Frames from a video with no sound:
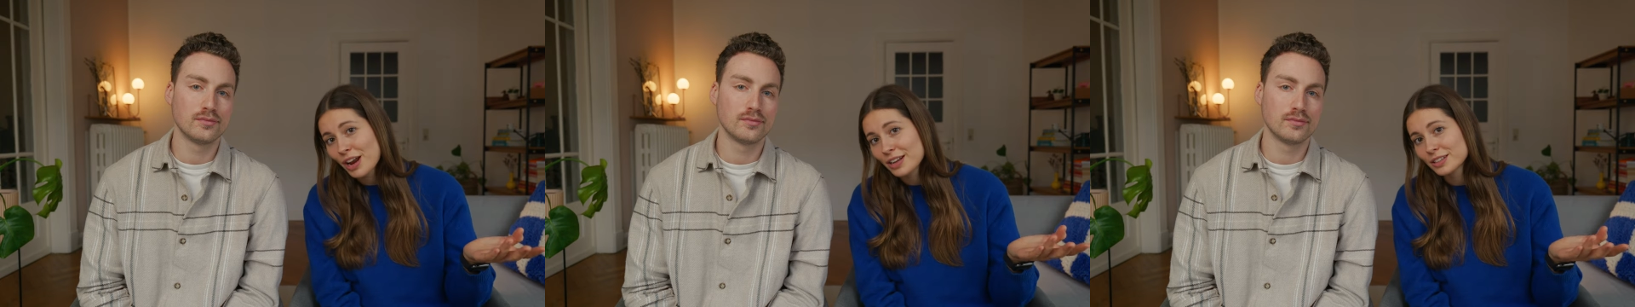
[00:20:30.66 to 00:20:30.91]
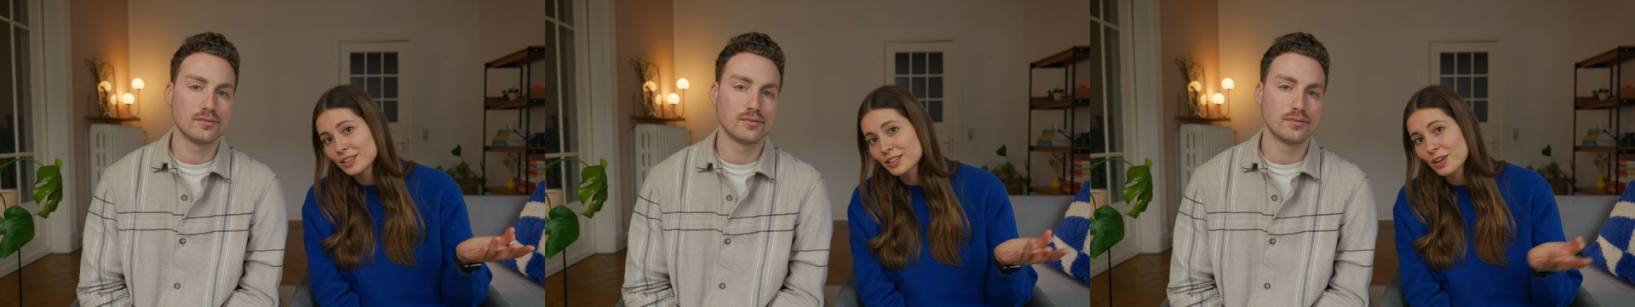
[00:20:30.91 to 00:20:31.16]

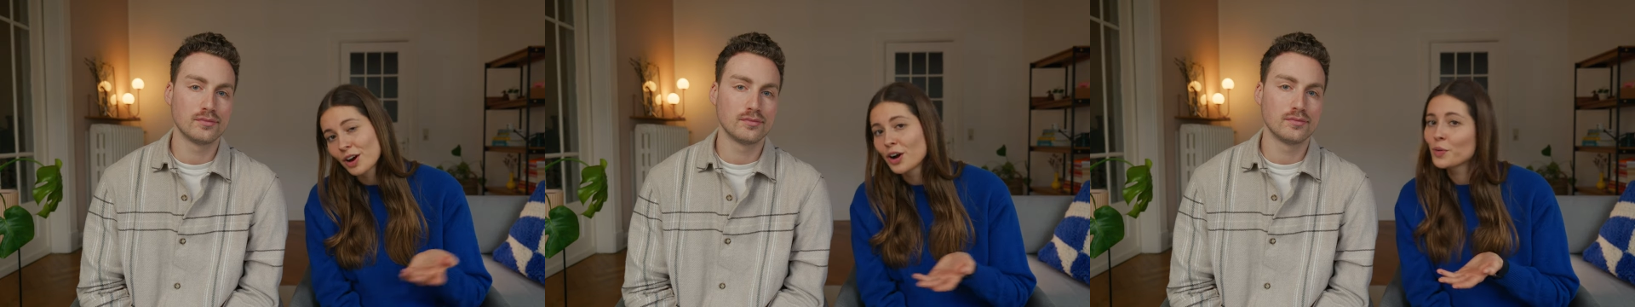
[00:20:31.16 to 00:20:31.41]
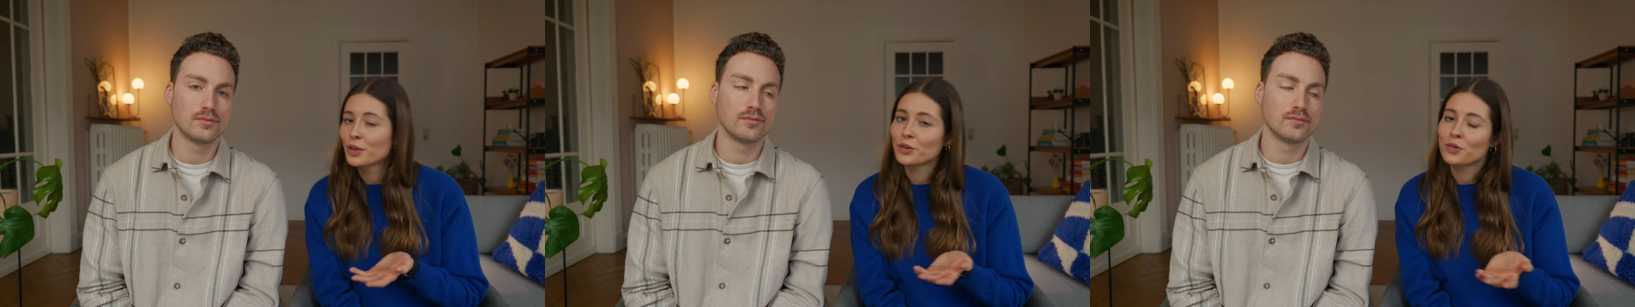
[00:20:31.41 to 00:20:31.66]
Speaker 1: friends
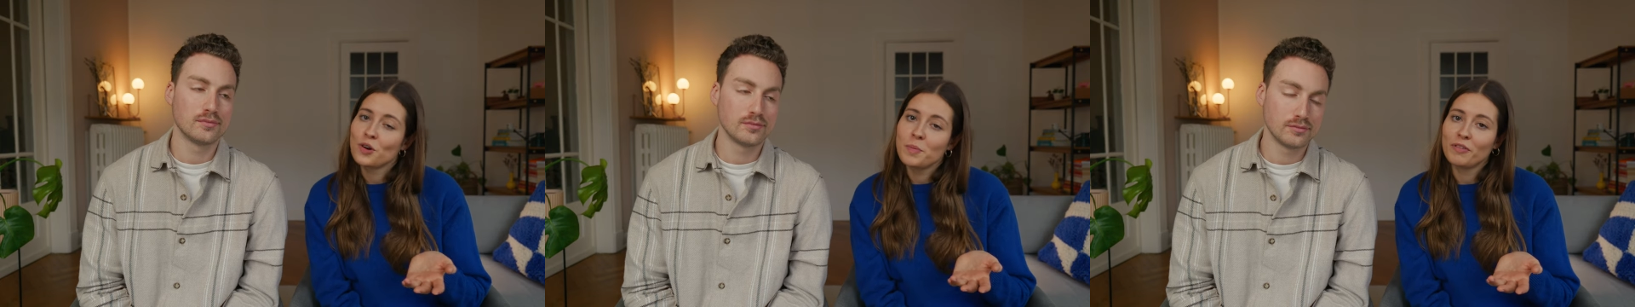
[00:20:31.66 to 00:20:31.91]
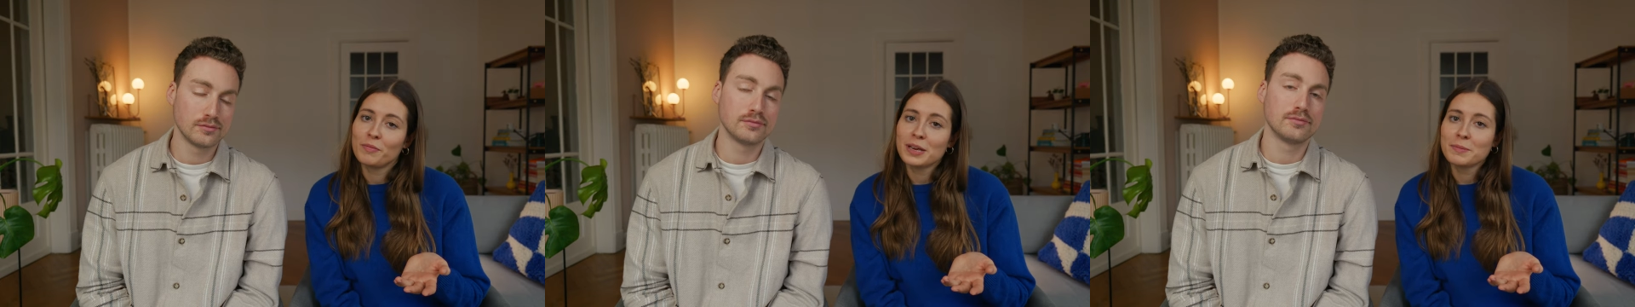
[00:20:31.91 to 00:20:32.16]
or with a group
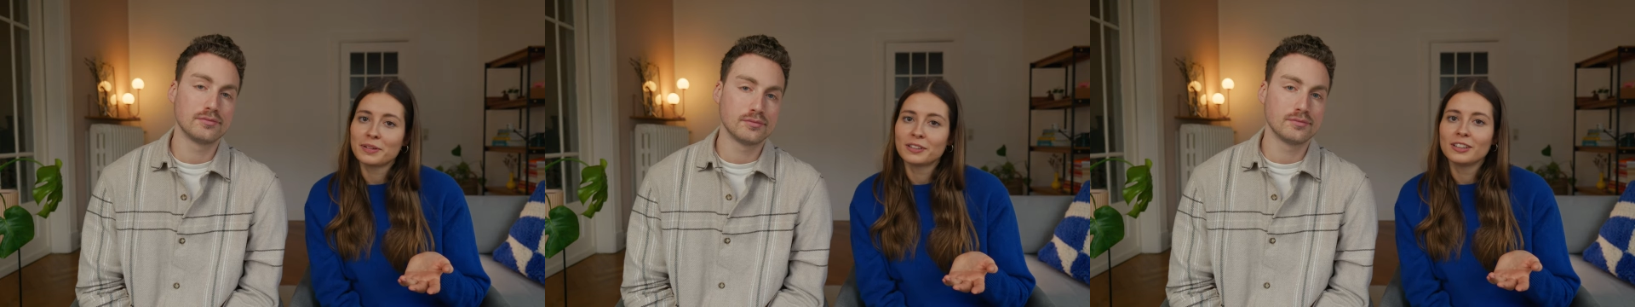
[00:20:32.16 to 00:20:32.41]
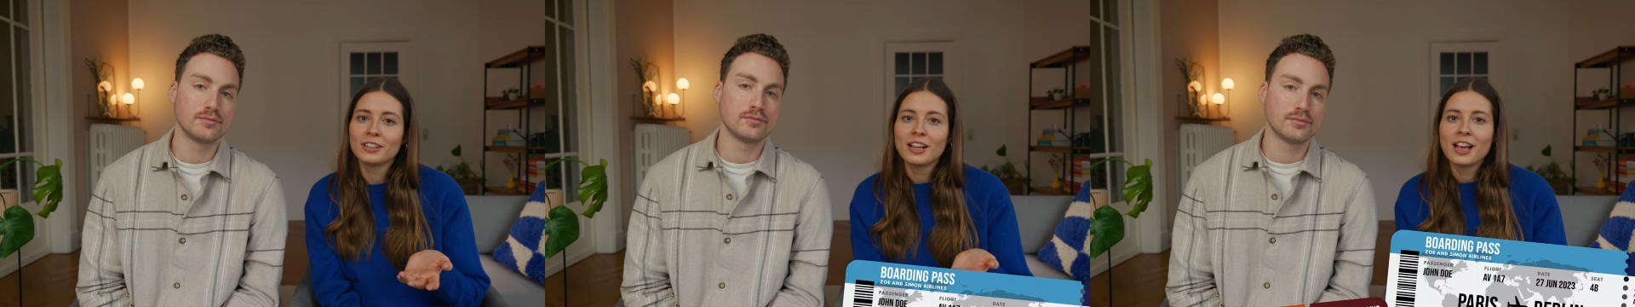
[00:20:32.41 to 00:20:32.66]
of
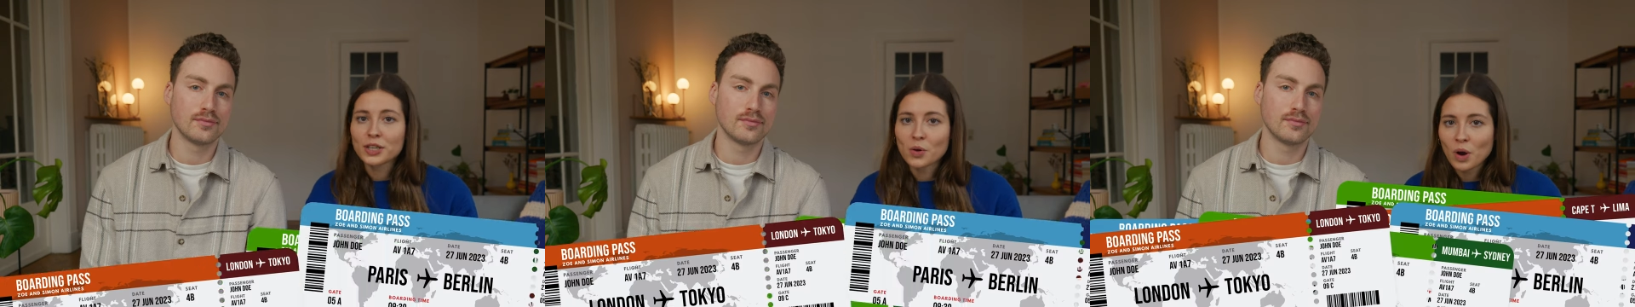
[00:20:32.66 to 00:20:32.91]
people. So